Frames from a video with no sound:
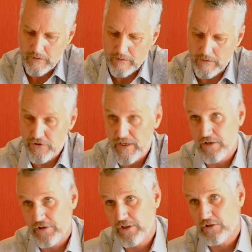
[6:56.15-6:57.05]

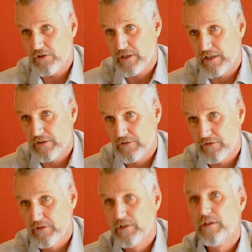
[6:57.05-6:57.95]
stainless steel
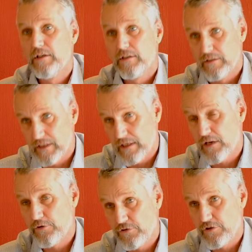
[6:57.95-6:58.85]
containers, they're
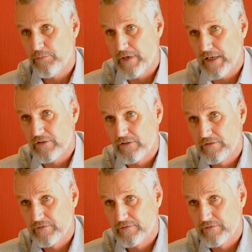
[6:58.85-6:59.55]
now using the bags.